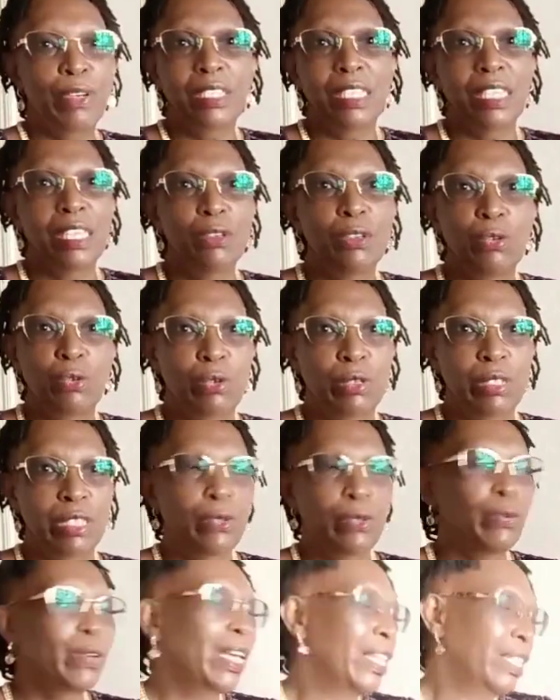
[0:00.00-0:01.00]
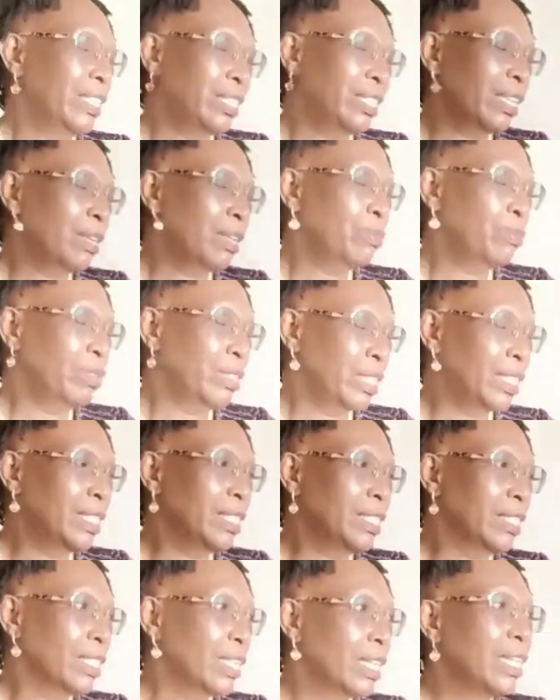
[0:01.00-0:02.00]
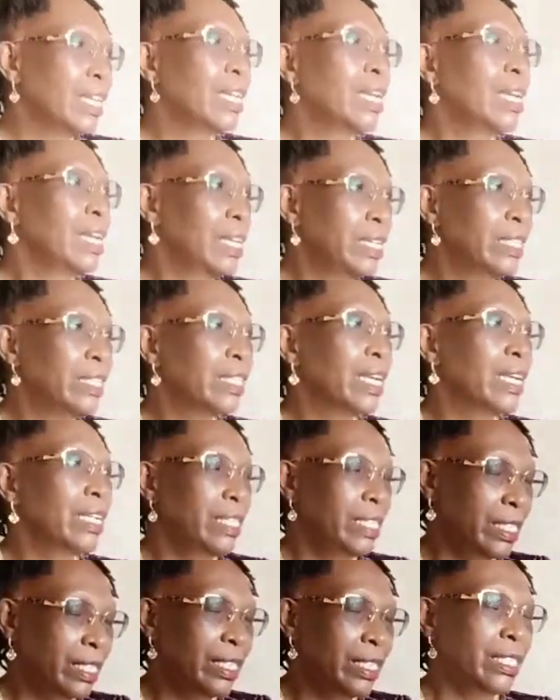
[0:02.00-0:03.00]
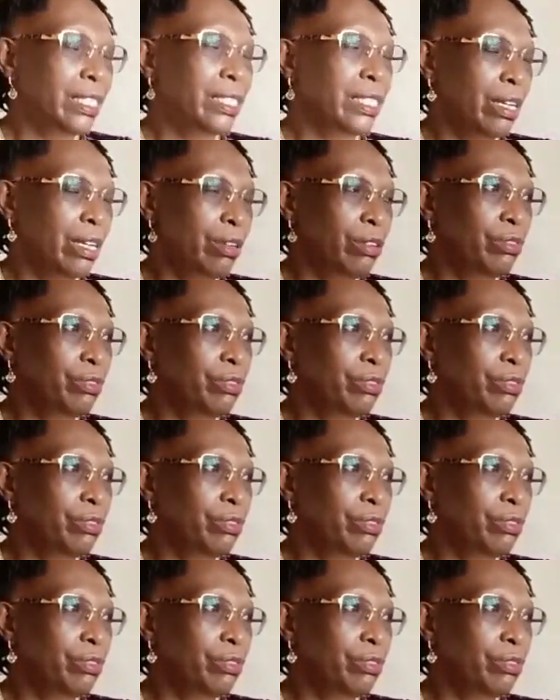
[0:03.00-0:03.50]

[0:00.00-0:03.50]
knows where the trouble is. It can heal itself.